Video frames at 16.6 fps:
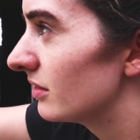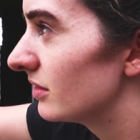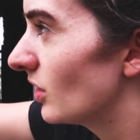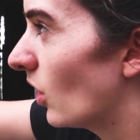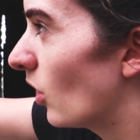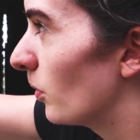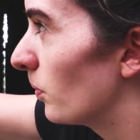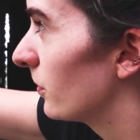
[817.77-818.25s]

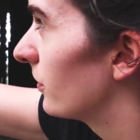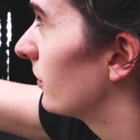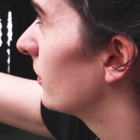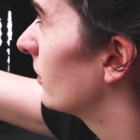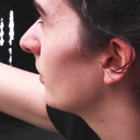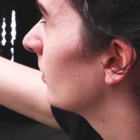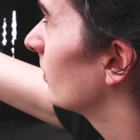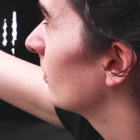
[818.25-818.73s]
tops
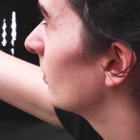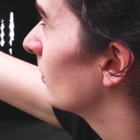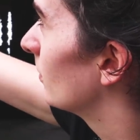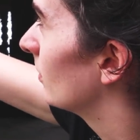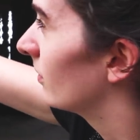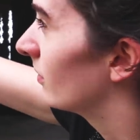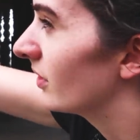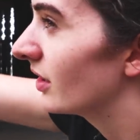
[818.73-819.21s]
to
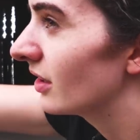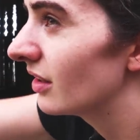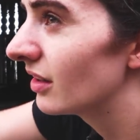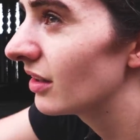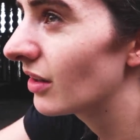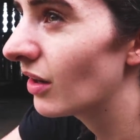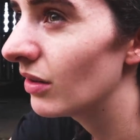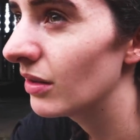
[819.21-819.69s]
all of the
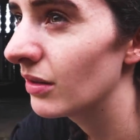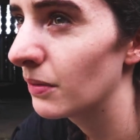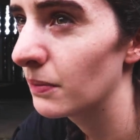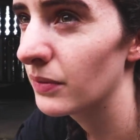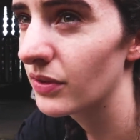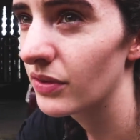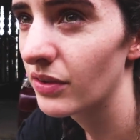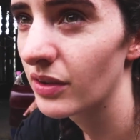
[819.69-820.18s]

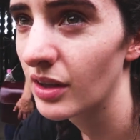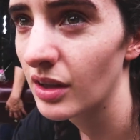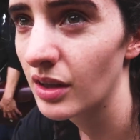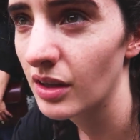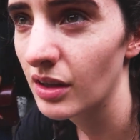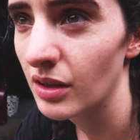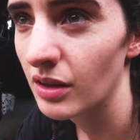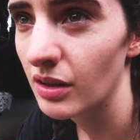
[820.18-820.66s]
columns
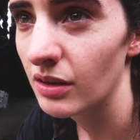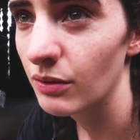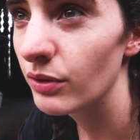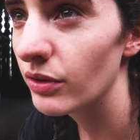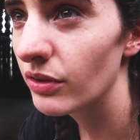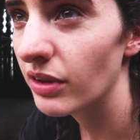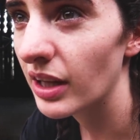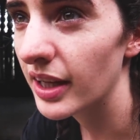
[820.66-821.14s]

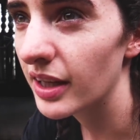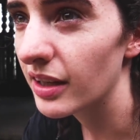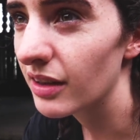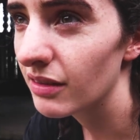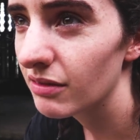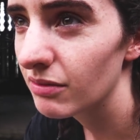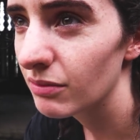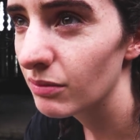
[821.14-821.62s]
was
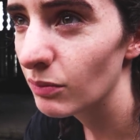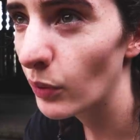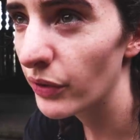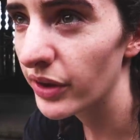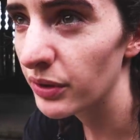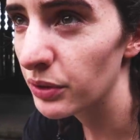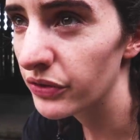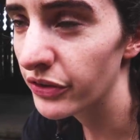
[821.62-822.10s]
like
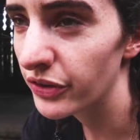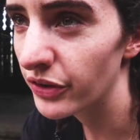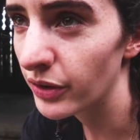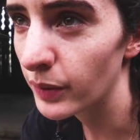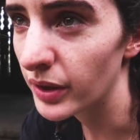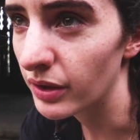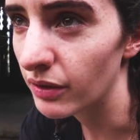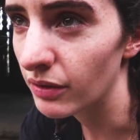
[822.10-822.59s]
what they used to
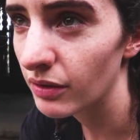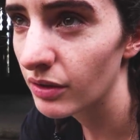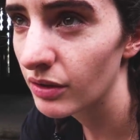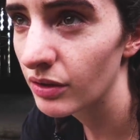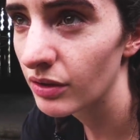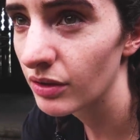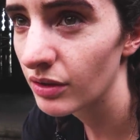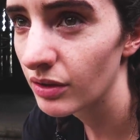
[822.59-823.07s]
do in
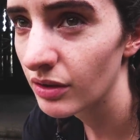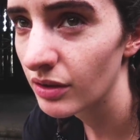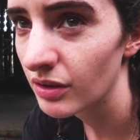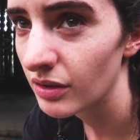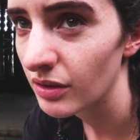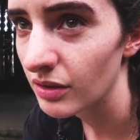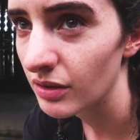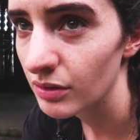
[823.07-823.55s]

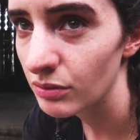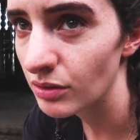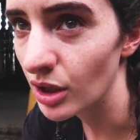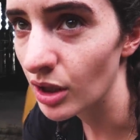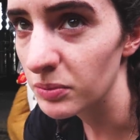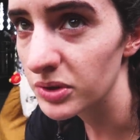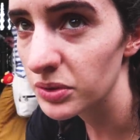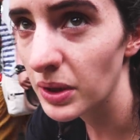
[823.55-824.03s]

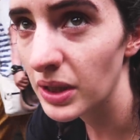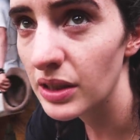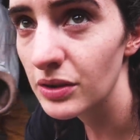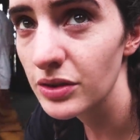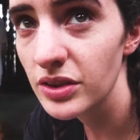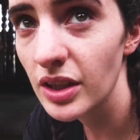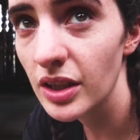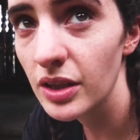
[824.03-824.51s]
Rome as
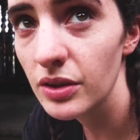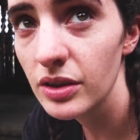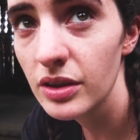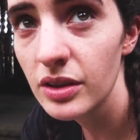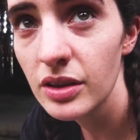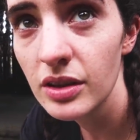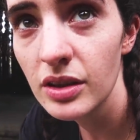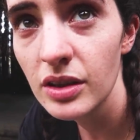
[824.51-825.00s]
well. So
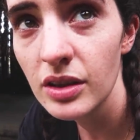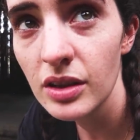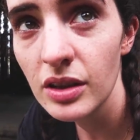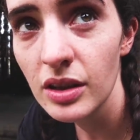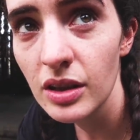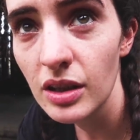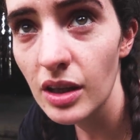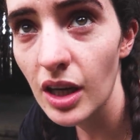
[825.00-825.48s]

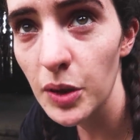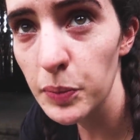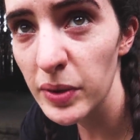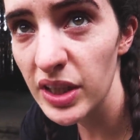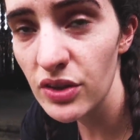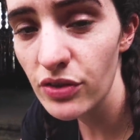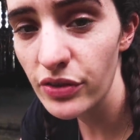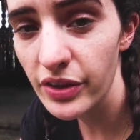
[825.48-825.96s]
I'd
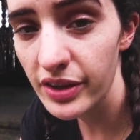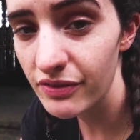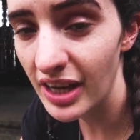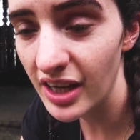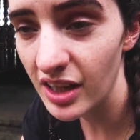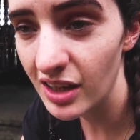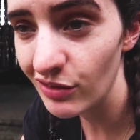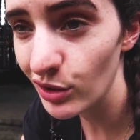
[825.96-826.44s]
be interested if
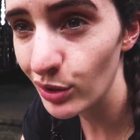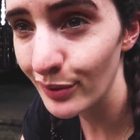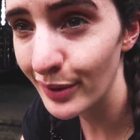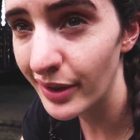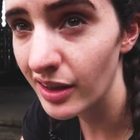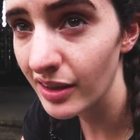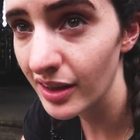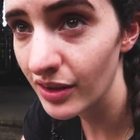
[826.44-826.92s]
any of
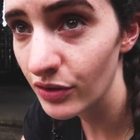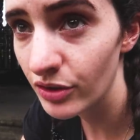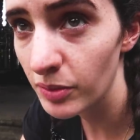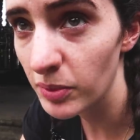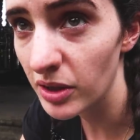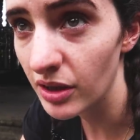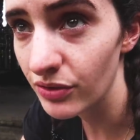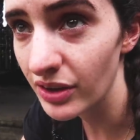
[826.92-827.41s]
you are
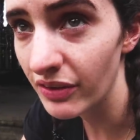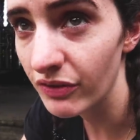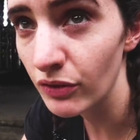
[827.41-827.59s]
history buffs